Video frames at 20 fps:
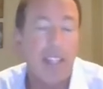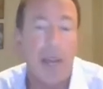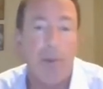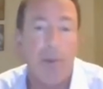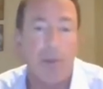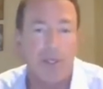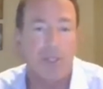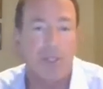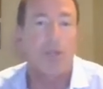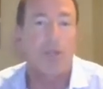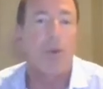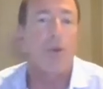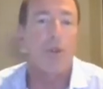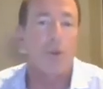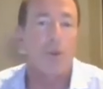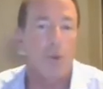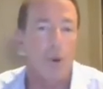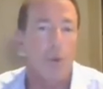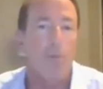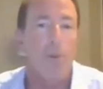That was the
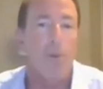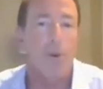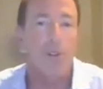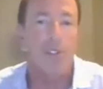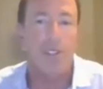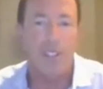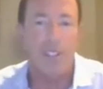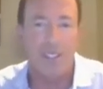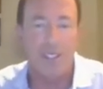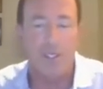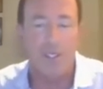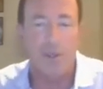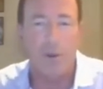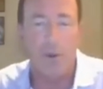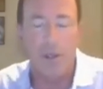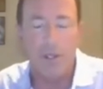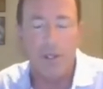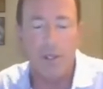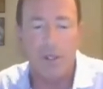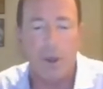storage work portion of the
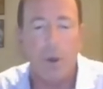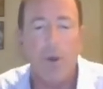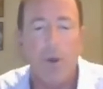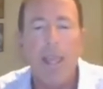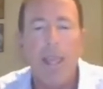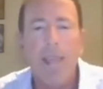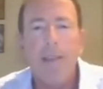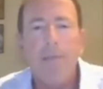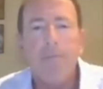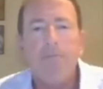story. So